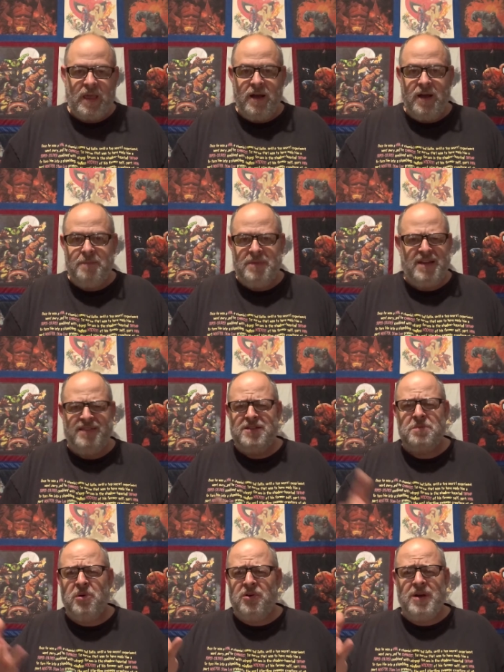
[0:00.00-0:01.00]
Um, and
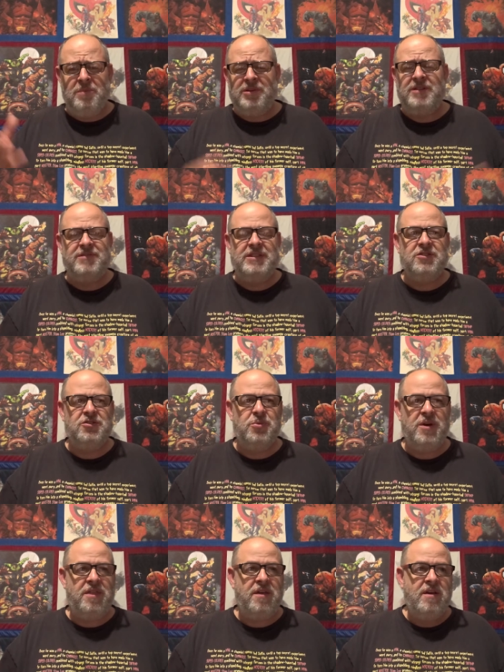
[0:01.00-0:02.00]
this book, I believe, deals
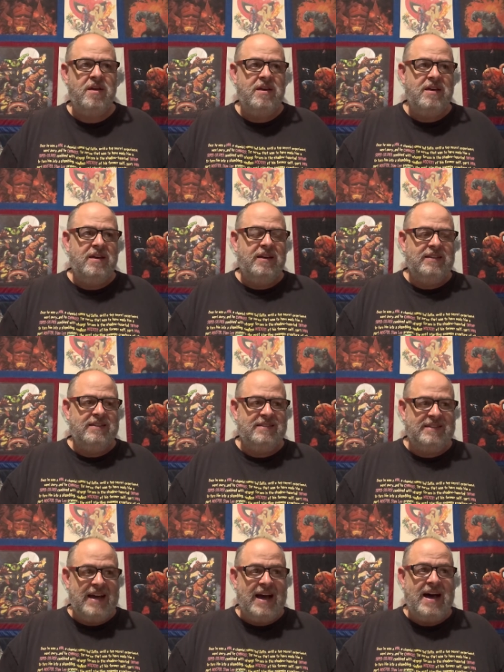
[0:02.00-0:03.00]
with this
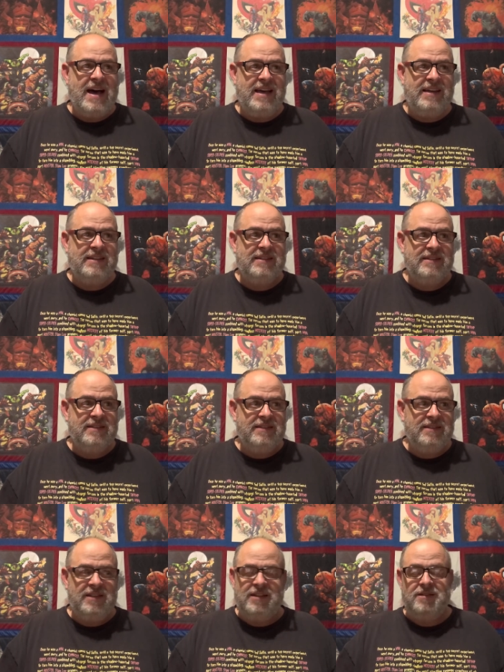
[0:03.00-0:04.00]
guy
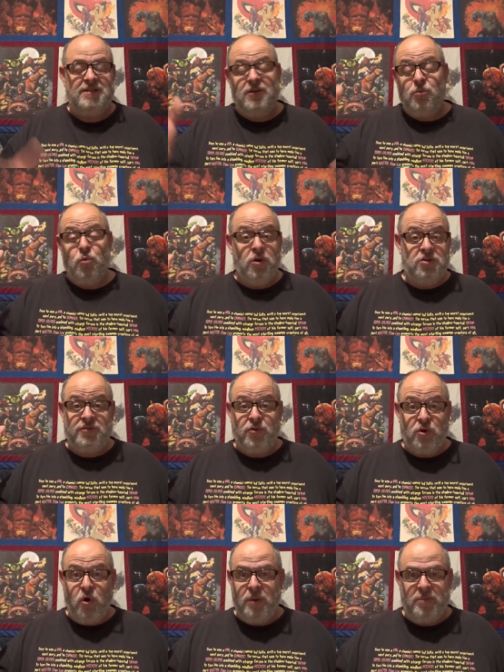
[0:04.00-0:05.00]
that works for a
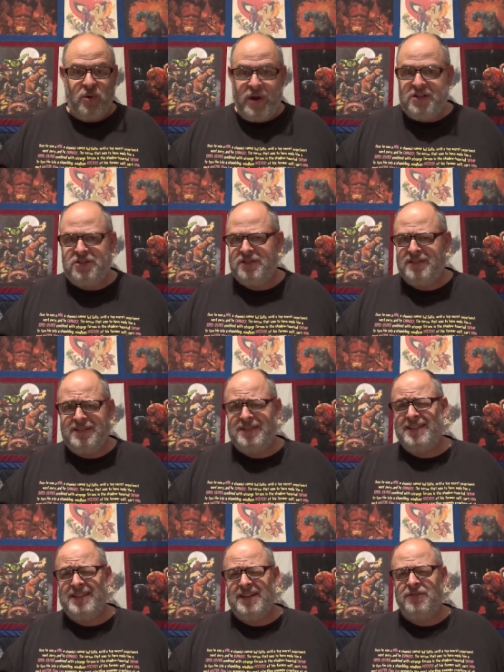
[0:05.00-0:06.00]
corporation, because
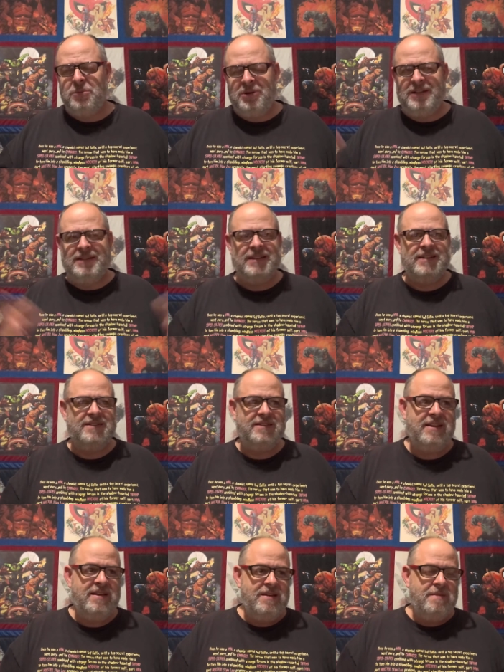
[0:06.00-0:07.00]
I think everybody does,
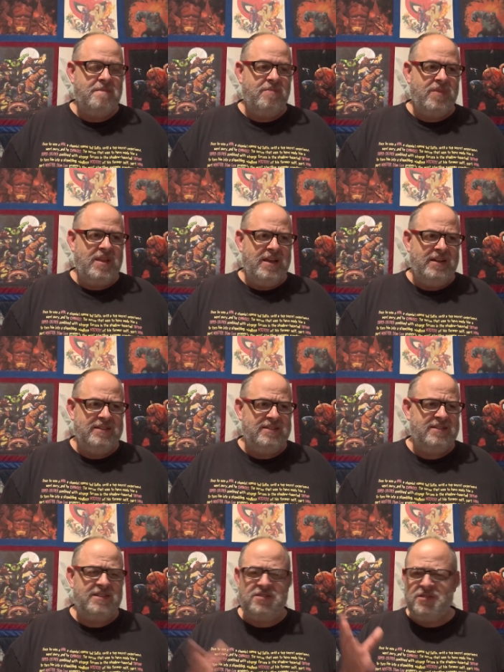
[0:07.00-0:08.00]
and
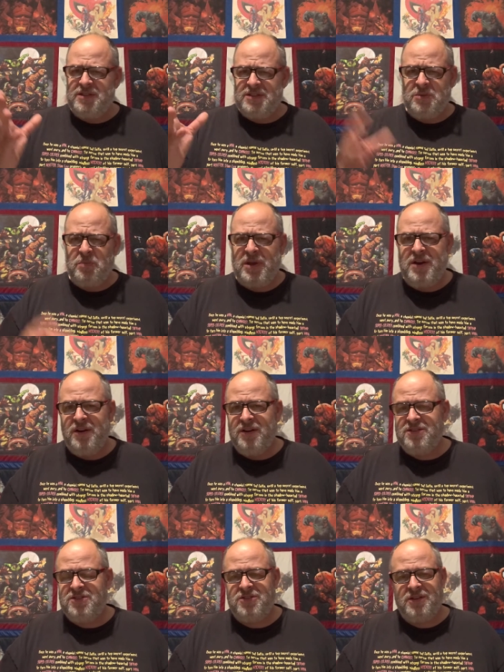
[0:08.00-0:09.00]
his sister
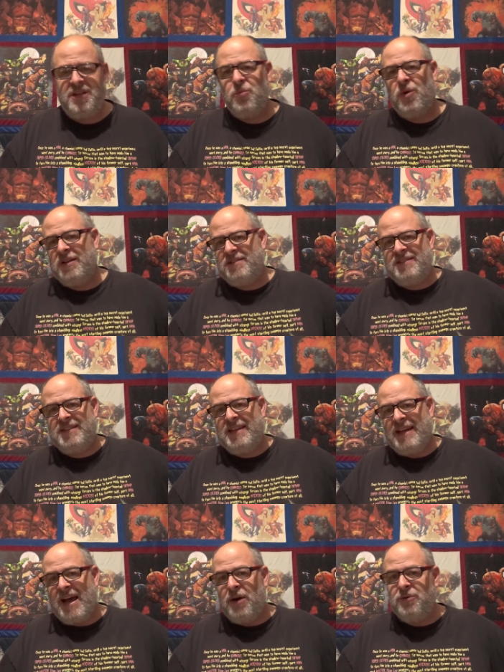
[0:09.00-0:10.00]
disappears, so he wants to
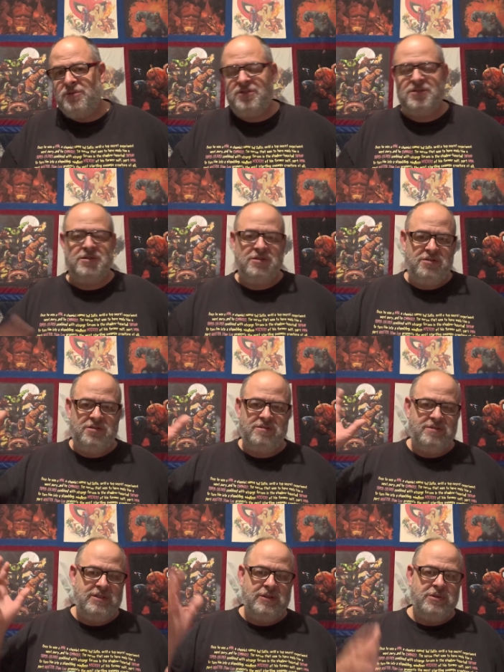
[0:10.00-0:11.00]
get out, so there's,
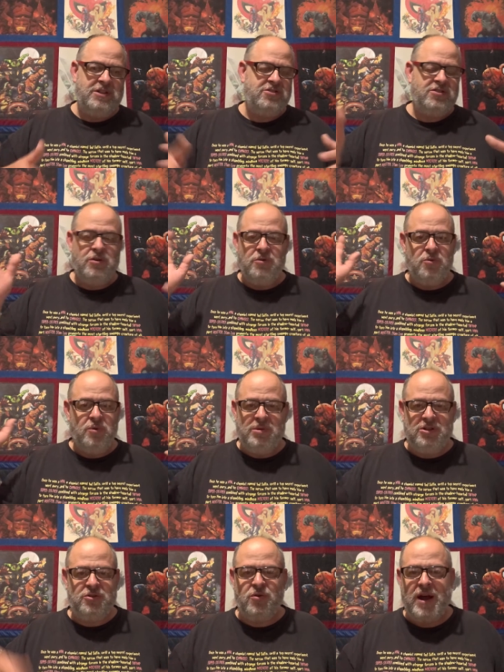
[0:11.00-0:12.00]
you know, he has to go through a
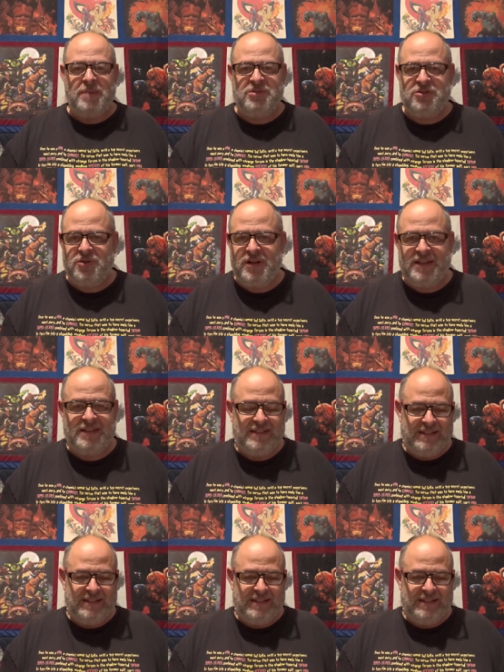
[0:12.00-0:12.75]
bunch of crap to try to